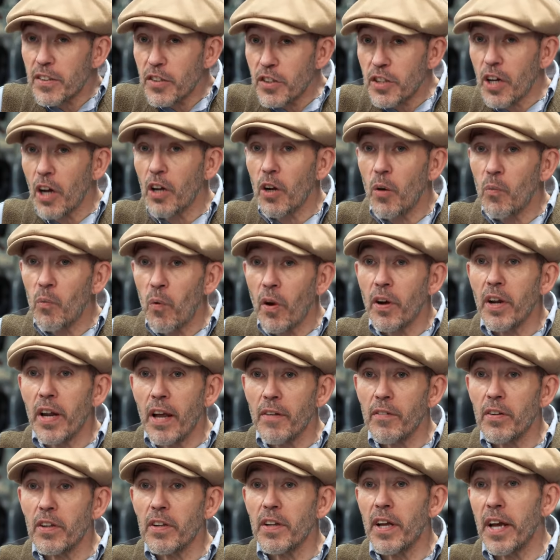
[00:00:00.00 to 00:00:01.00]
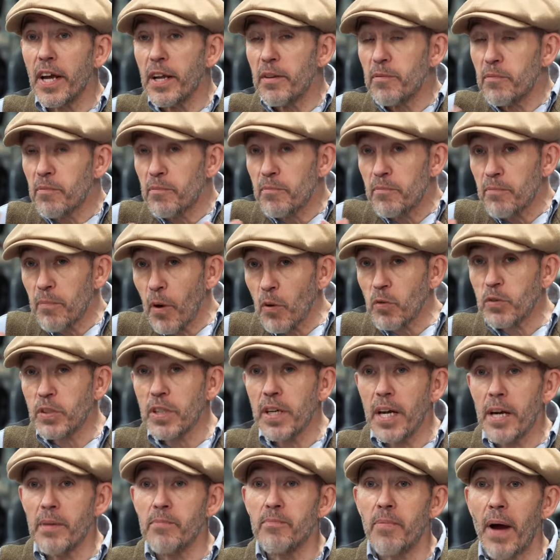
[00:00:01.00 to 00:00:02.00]
shell on one level in
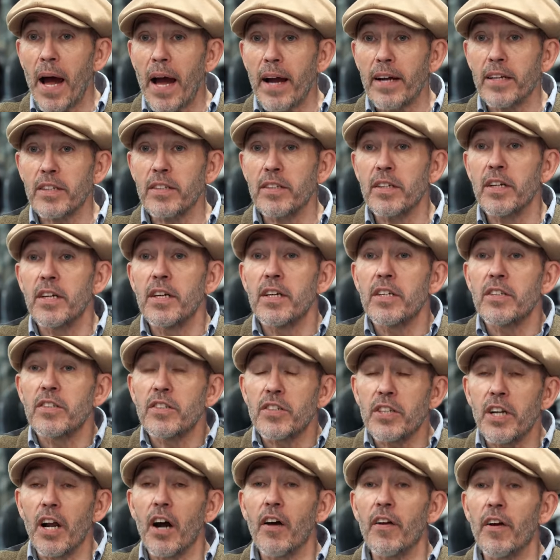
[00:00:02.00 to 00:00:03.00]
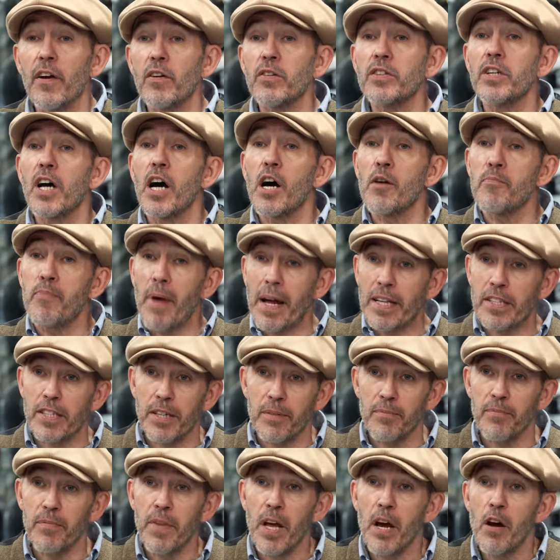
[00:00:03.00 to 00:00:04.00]
multi-impact scenarios are better.